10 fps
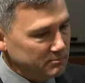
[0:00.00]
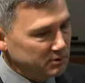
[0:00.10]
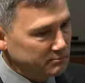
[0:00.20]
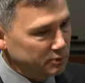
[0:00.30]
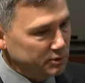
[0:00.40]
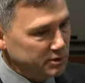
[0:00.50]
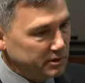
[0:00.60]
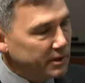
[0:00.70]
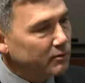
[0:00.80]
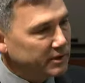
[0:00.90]
able to push
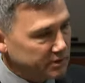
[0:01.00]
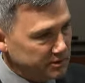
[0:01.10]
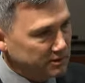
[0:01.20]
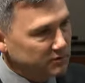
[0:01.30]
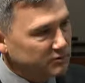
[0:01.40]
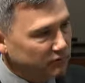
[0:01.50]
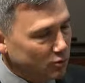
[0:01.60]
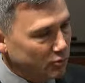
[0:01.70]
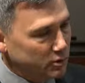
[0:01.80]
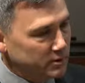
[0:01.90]
their initiatives
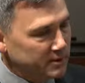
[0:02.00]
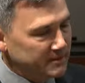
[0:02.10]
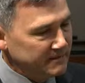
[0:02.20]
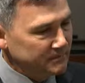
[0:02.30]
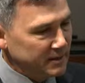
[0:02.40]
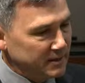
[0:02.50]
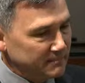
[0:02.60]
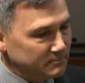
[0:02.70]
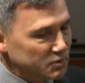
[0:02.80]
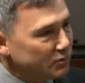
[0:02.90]
forward,
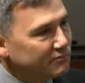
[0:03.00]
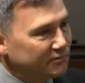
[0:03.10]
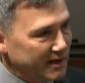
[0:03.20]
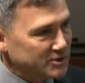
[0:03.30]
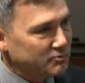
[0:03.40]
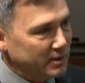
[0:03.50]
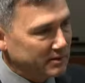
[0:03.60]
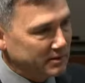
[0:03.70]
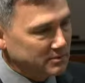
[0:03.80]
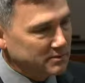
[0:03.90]
sort of fast-track
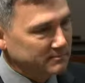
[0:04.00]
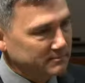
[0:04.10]
things.